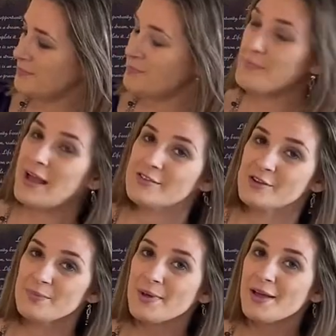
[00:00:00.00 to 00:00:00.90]
Pastor
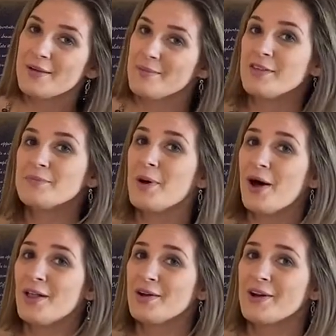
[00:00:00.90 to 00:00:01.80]
Bill, Miss
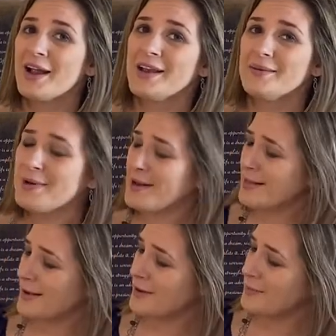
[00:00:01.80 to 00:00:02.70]
Paula, or anybody
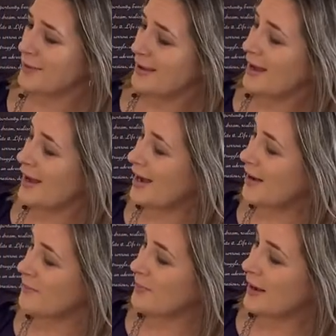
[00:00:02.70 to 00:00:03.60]
there.
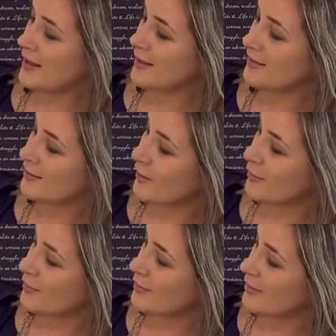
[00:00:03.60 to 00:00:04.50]
But
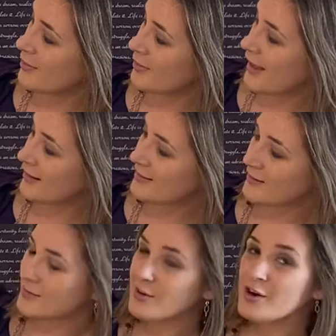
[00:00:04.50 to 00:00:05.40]
so that's a
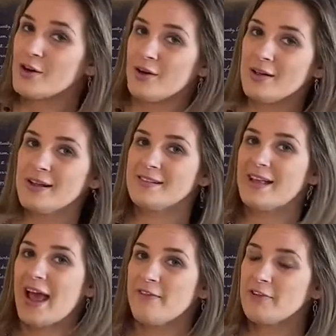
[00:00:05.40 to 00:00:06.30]
circle, and it's
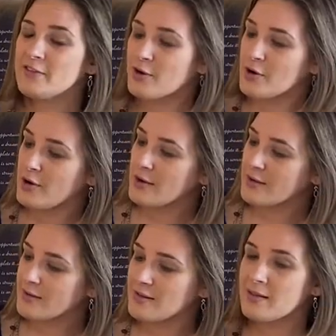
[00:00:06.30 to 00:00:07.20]
half a circle
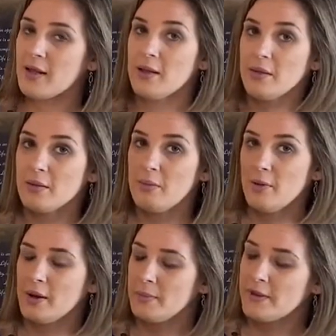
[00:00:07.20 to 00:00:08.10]
because it's the
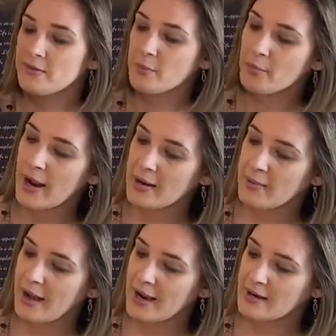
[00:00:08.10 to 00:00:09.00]
little piece of bread
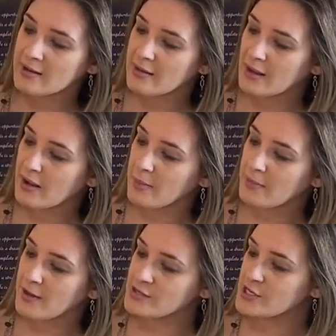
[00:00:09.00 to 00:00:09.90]
behind the cup,
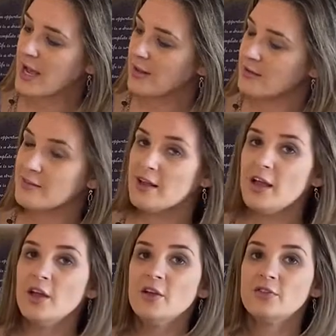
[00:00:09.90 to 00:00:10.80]
the chalice.
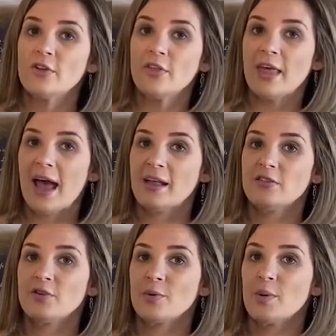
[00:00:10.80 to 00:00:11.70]
So that's
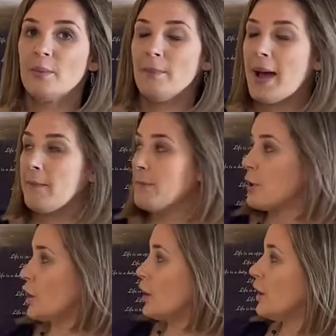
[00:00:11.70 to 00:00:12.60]
to
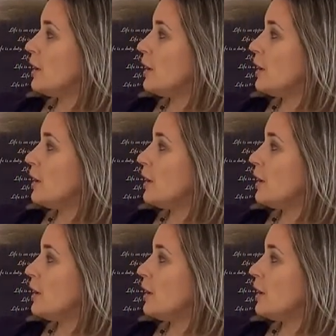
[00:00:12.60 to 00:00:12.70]
remember